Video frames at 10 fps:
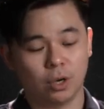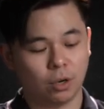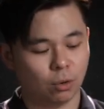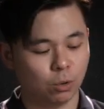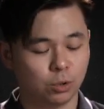
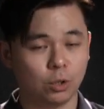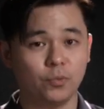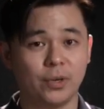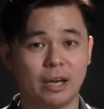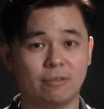also
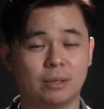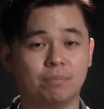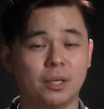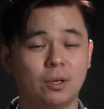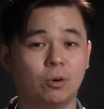we have
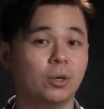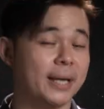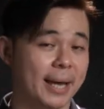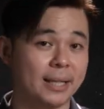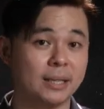something called the
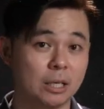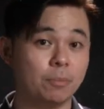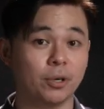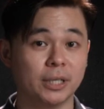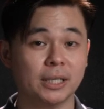
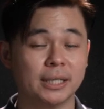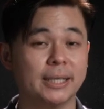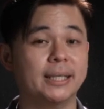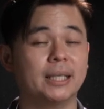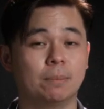antibody
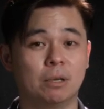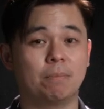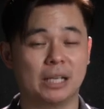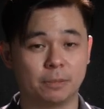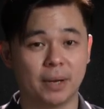in the blood
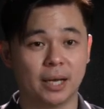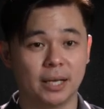plasma.